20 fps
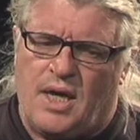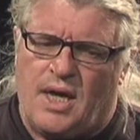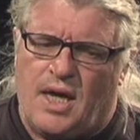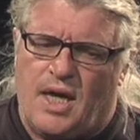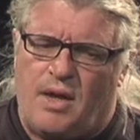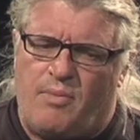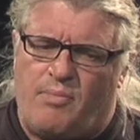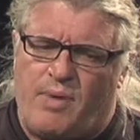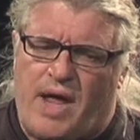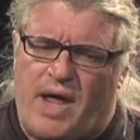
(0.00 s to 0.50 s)

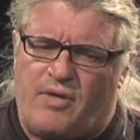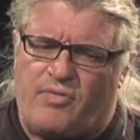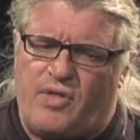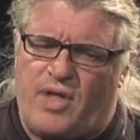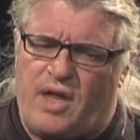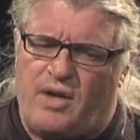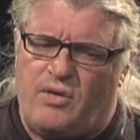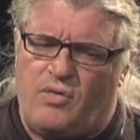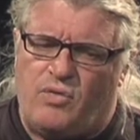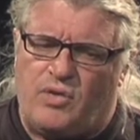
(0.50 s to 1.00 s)
And back
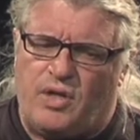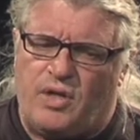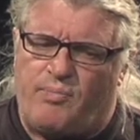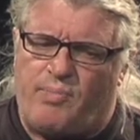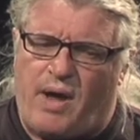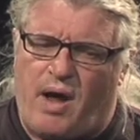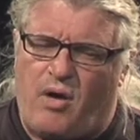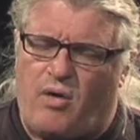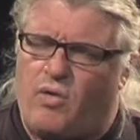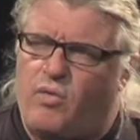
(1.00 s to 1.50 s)
then, nuclear
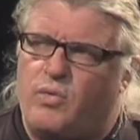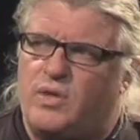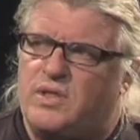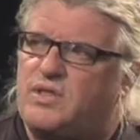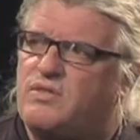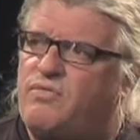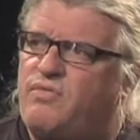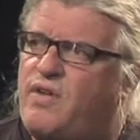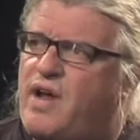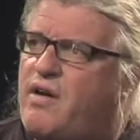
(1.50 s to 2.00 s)
power
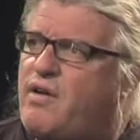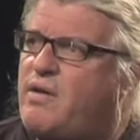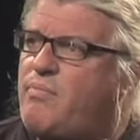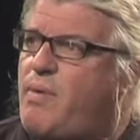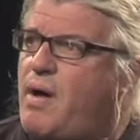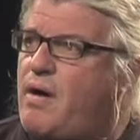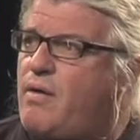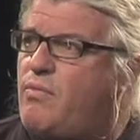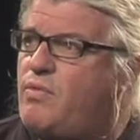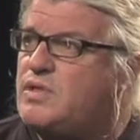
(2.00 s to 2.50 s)
was very
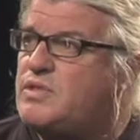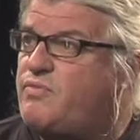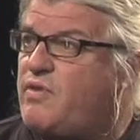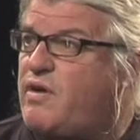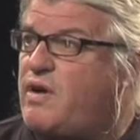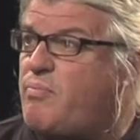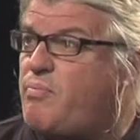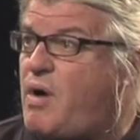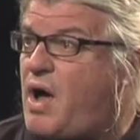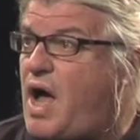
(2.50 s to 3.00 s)

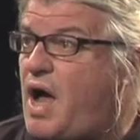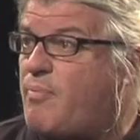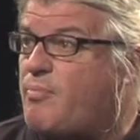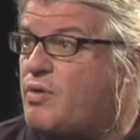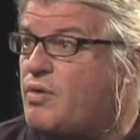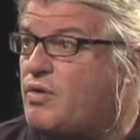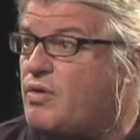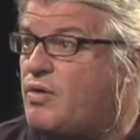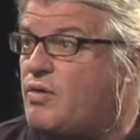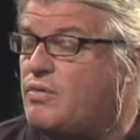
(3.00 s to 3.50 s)

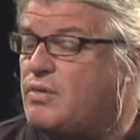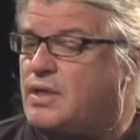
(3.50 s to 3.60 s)
popular.